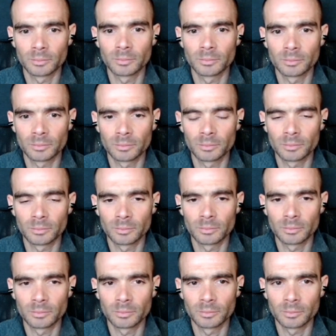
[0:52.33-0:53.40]

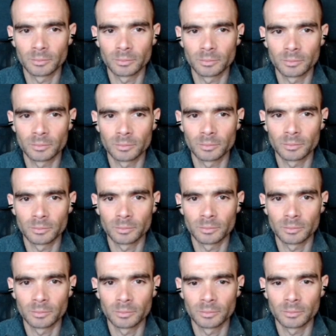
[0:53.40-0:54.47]

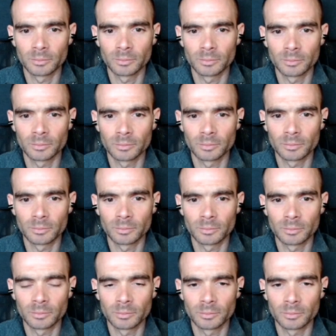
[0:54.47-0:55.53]

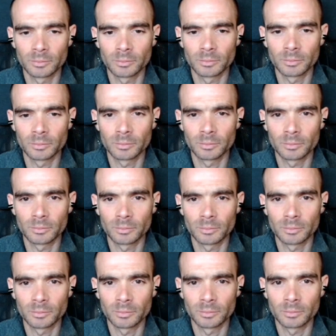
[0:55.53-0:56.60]

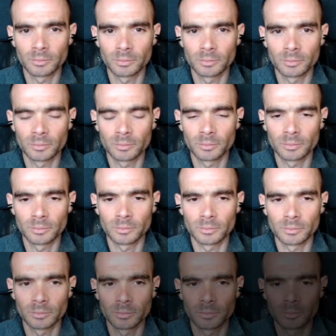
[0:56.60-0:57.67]

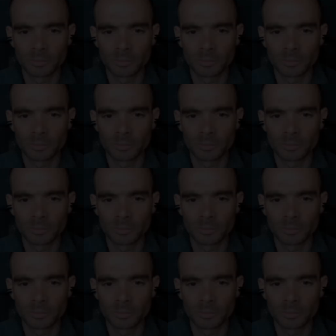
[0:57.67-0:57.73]
(silent)